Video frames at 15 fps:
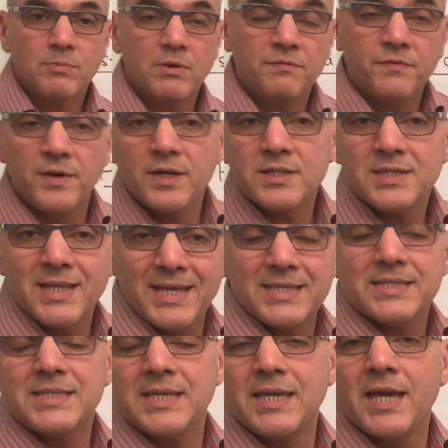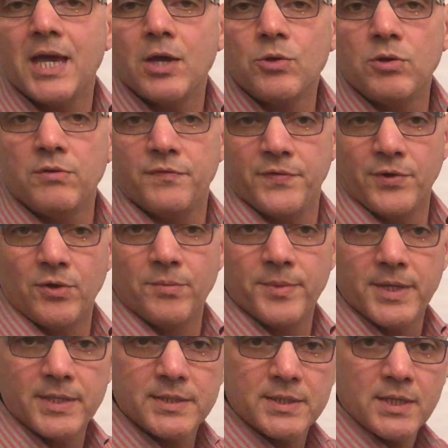but first let's see how you form
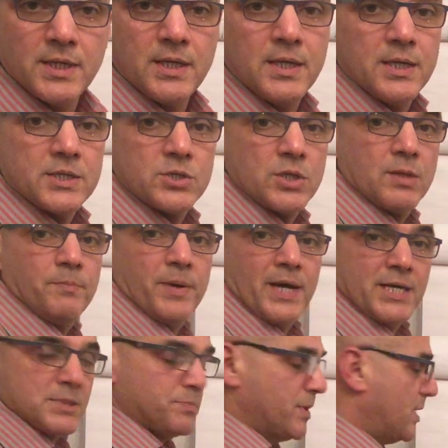it. So the past